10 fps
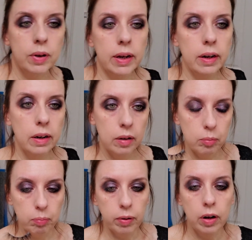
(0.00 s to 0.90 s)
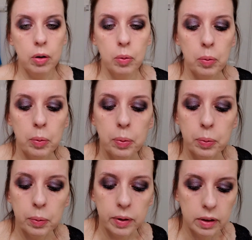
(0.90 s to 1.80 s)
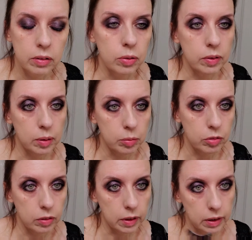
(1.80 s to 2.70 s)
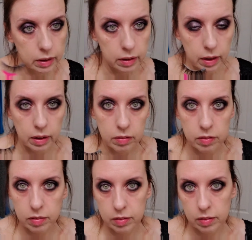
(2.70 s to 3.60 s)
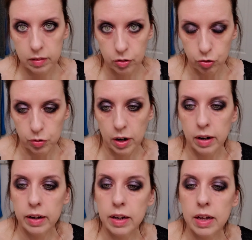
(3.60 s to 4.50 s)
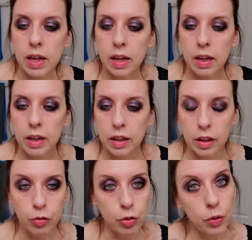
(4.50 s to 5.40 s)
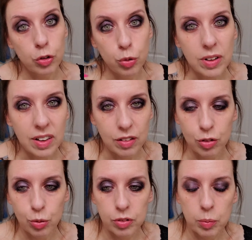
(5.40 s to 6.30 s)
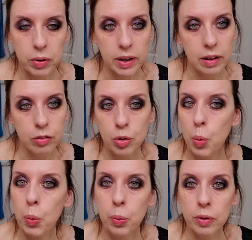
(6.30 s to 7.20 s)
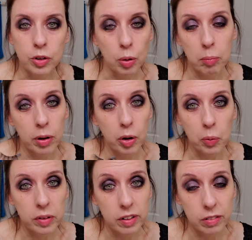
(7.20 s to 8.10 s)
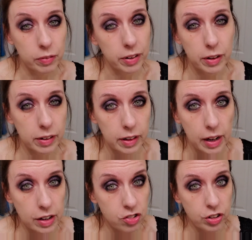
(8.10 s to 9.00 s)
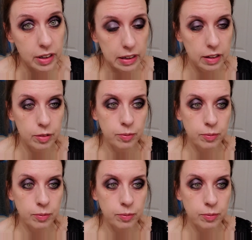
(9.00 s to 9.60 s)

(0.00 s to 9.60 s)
can blow into them so that it gets dry. If you are doing this to someone else, don't blow. It's very anti-hygienic.